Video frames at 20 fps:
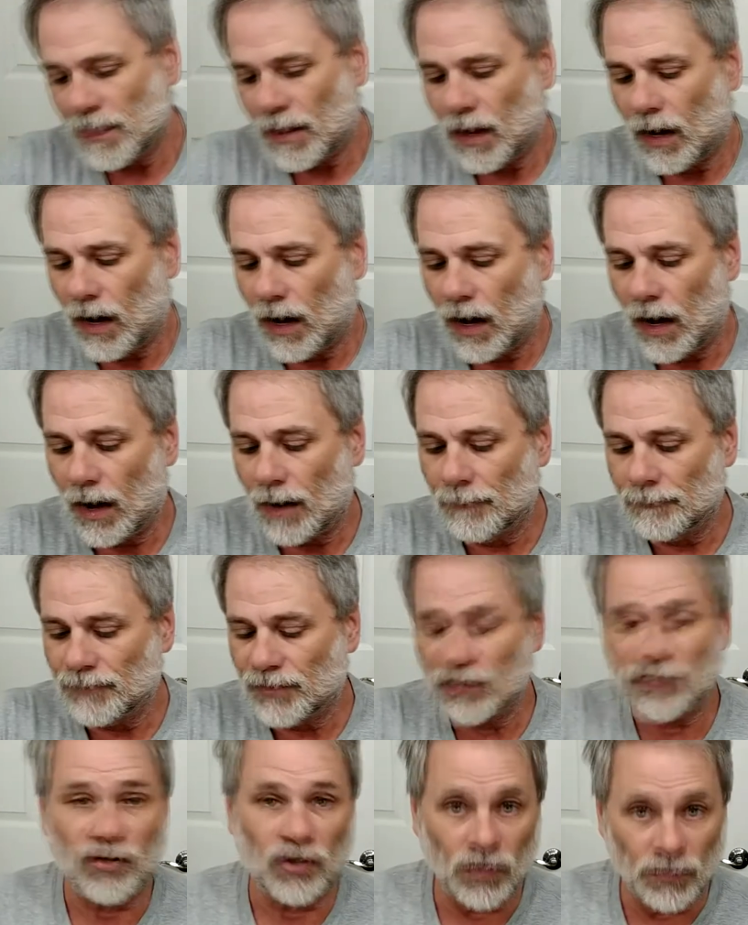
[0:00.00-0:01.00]
Um,
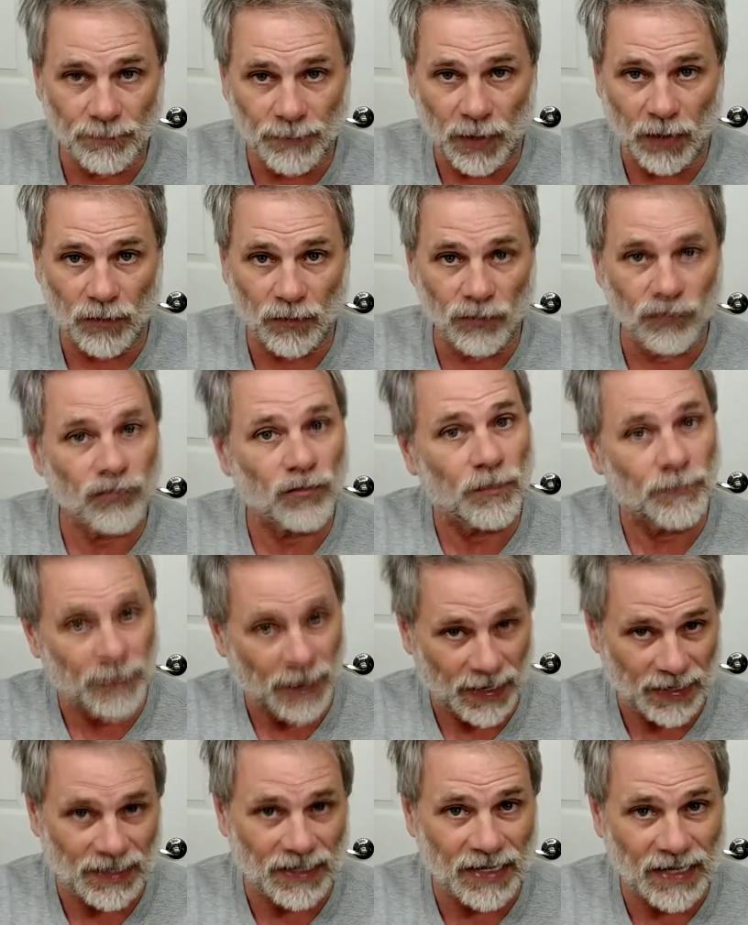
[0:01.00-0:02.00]
the turnbuckles are a
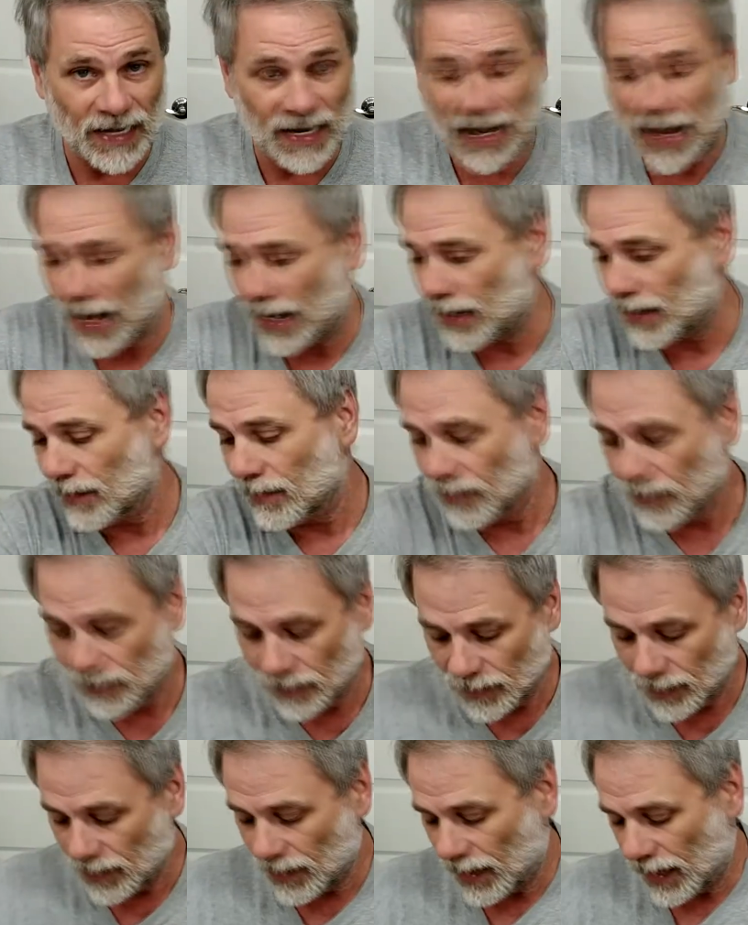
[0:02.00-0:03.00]
pain in the neck.
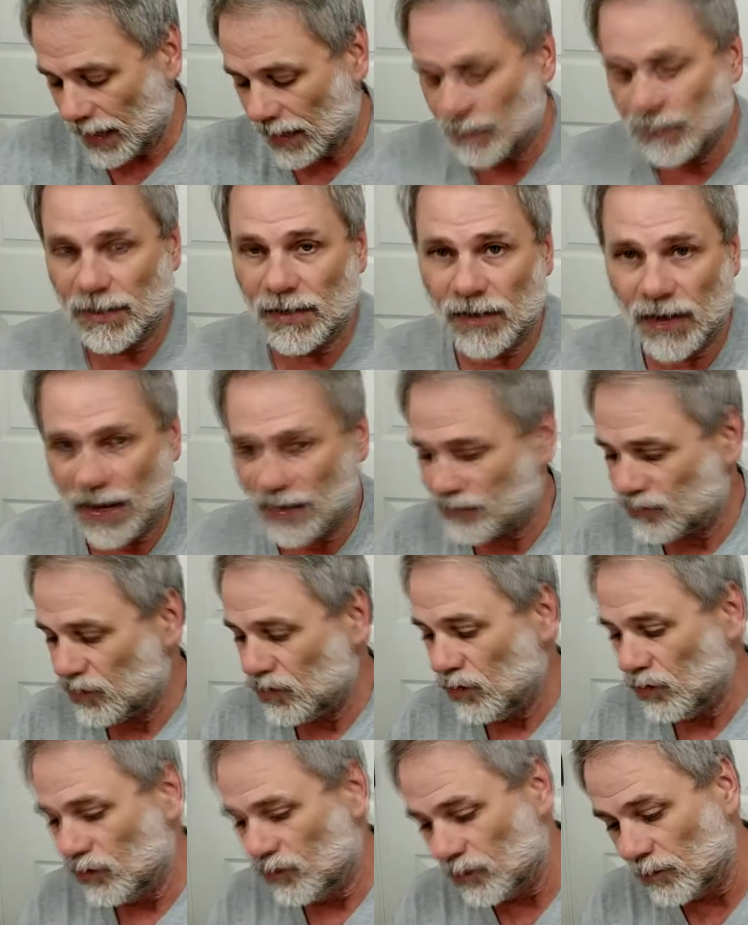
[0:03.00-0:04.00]
Anybody who has to
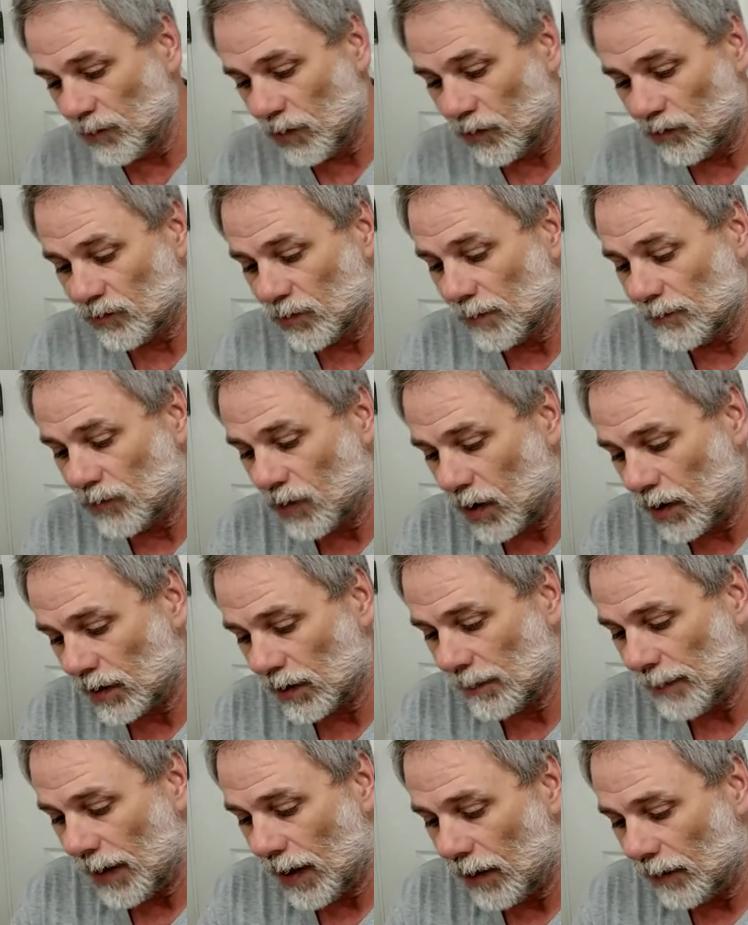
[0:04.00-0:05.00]
use them knows what I'm talking
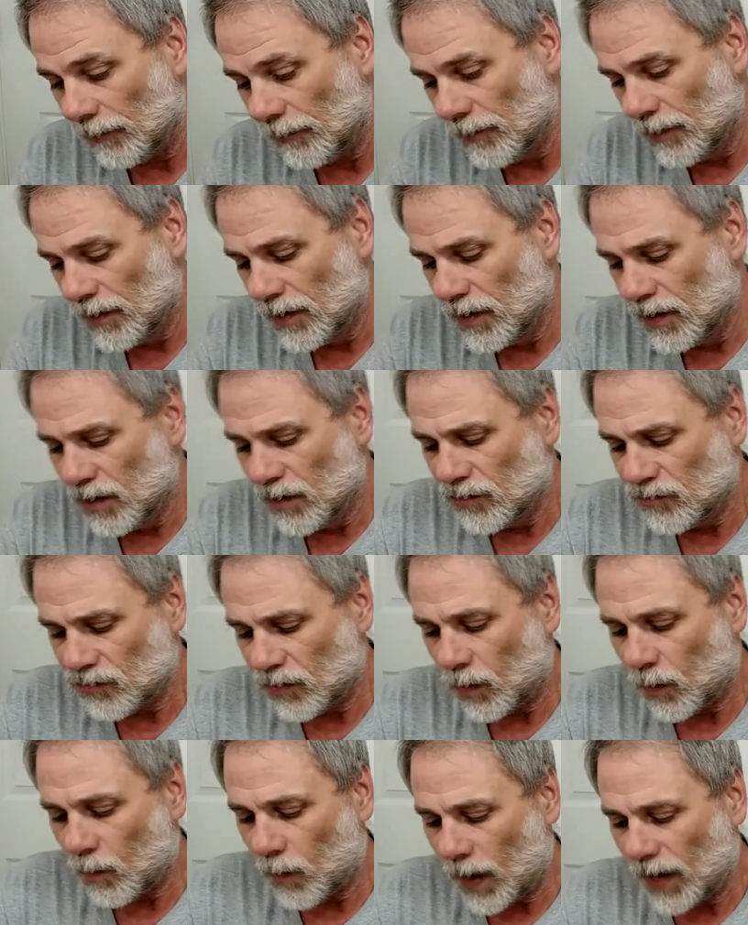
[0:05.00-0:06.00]
about.
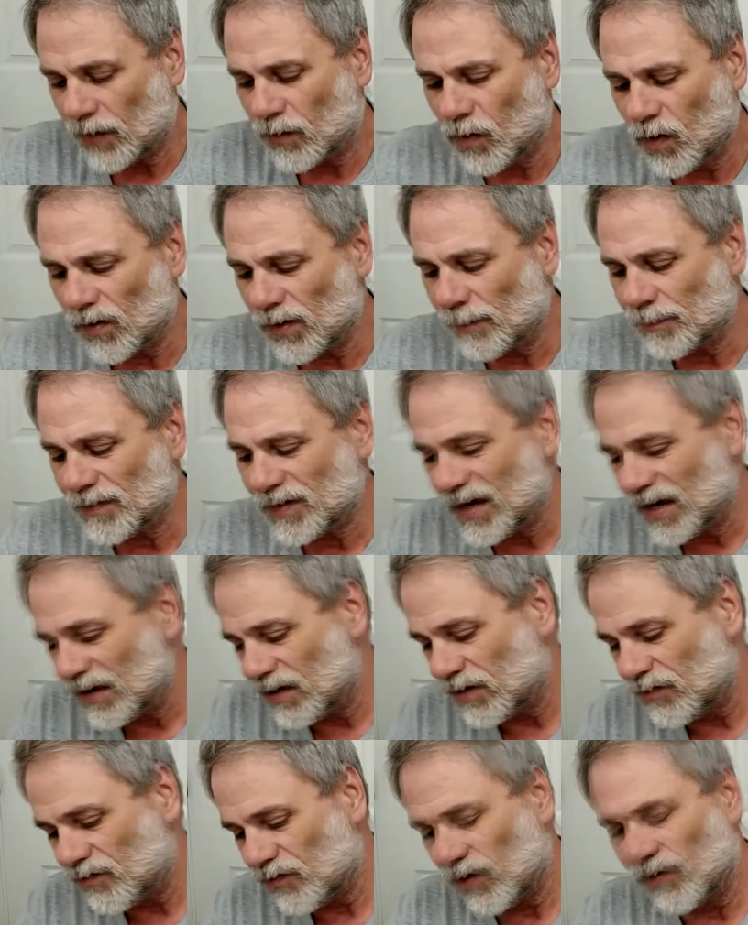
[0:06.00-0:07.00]
So I called up the,
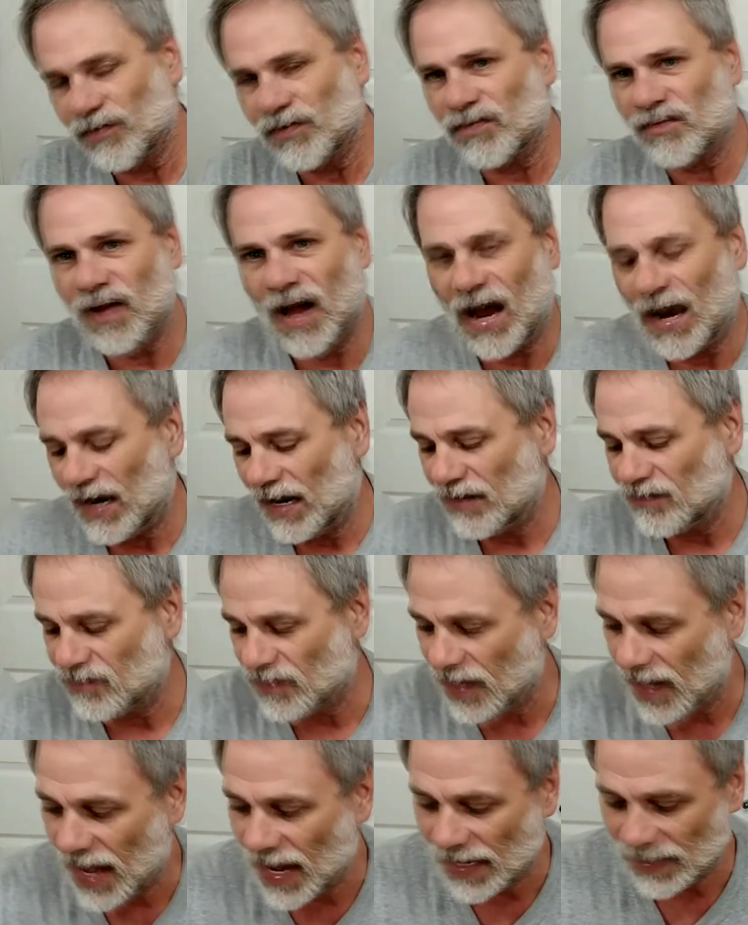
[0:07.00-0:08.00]
the service guy and I
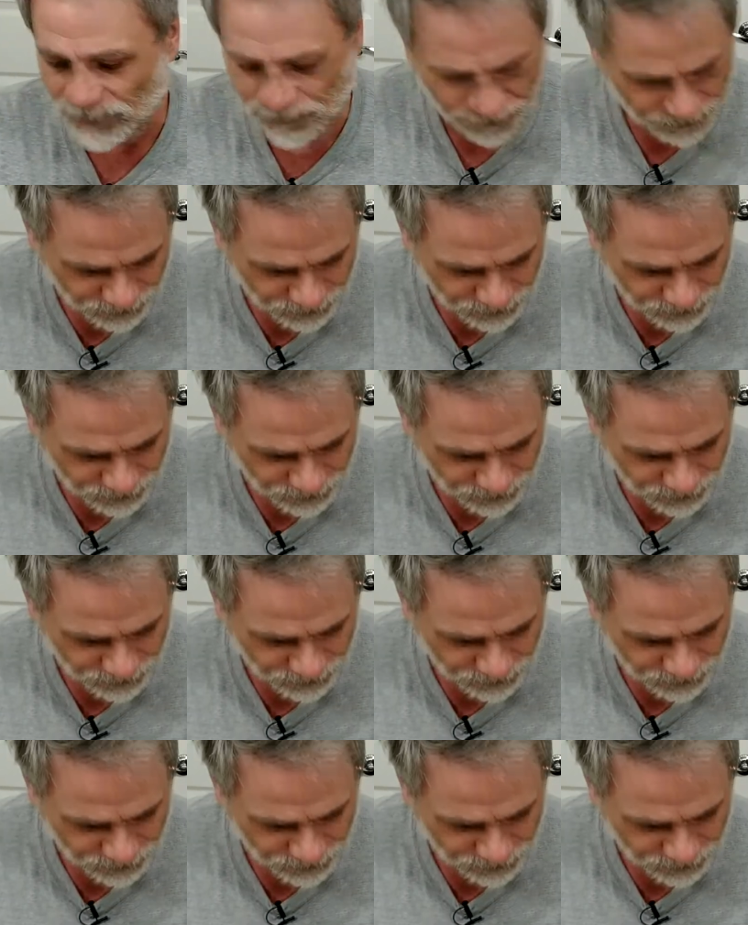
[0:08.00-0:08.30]
said, hey,